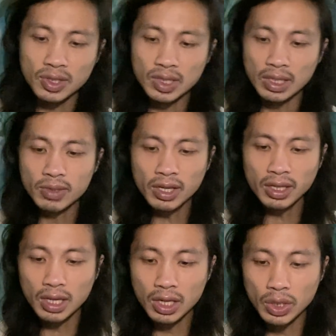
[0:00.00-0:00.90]
Seems
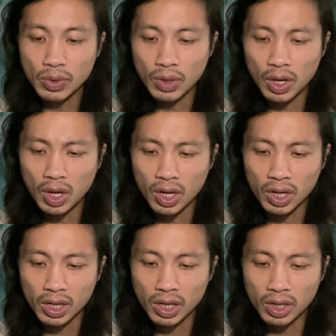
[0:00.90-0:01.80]
like you
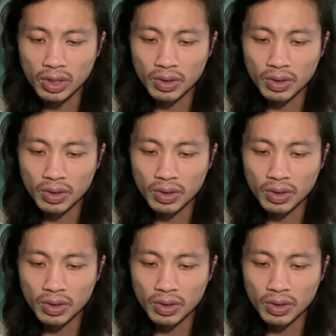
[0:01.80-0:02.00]
are